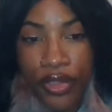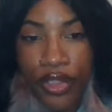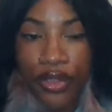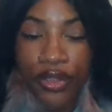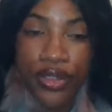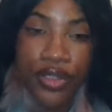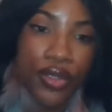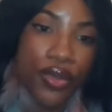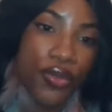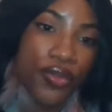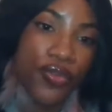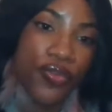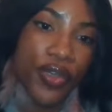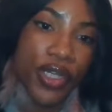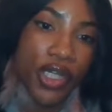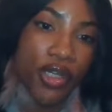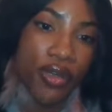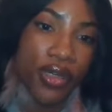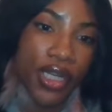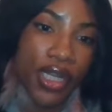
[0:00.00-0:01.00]
So
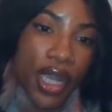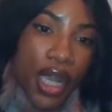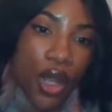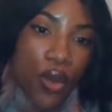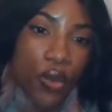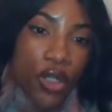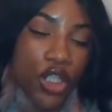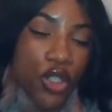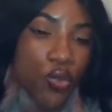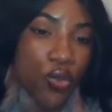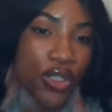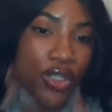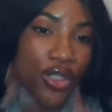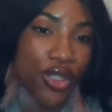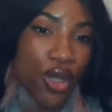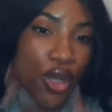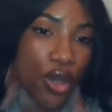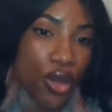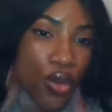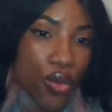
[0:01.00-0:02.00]
figuring out which ones
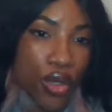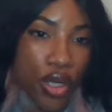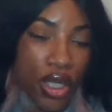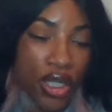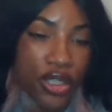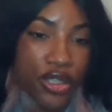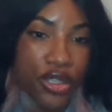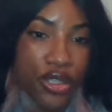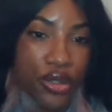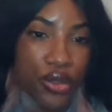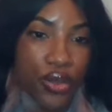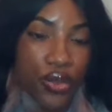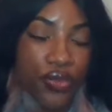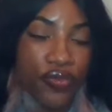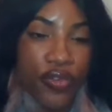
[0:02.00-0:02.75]
to hold on to